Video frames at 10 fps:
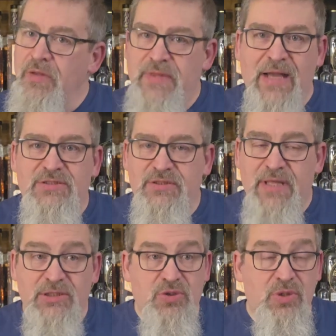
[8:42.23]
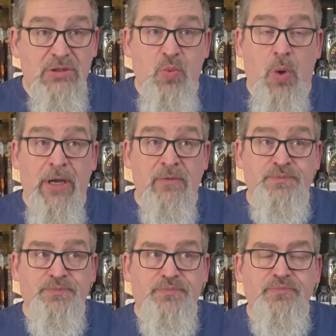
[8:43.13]
That's wild.
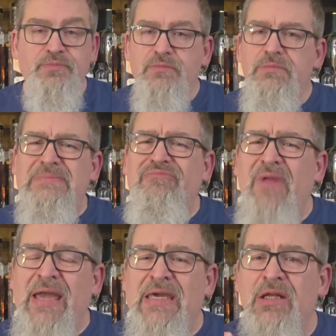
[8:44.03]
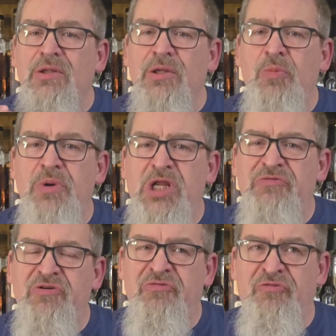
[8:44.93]
I get a little bit
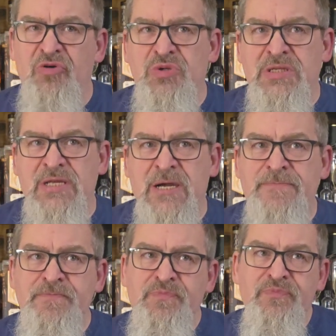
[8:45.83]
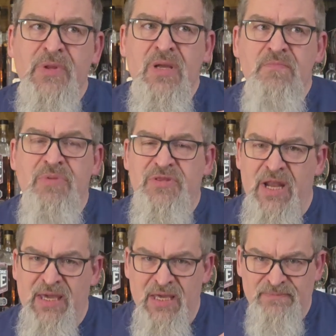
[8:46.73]
of a fruit in there, but then
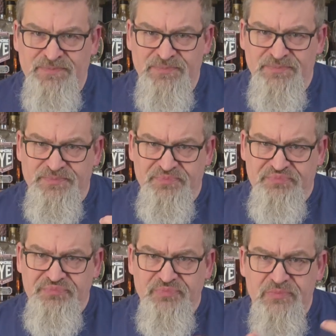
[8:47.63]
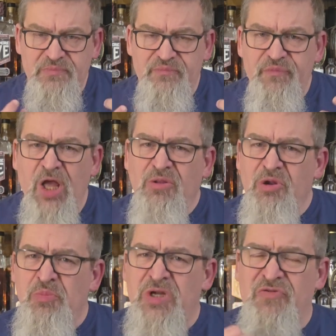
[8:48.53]
I get a
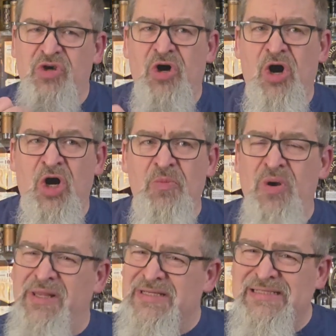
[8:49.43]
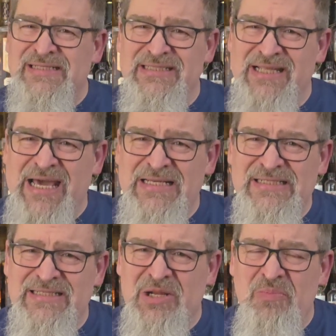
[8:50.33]
little bit of a caramel and the
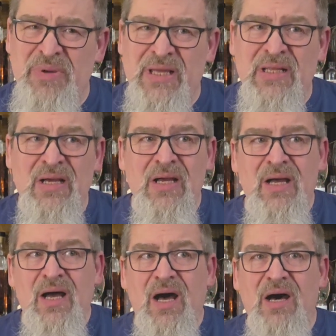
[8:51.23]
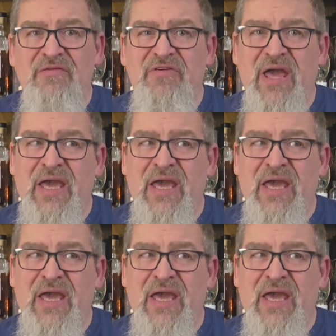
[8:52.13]
slightest little bit of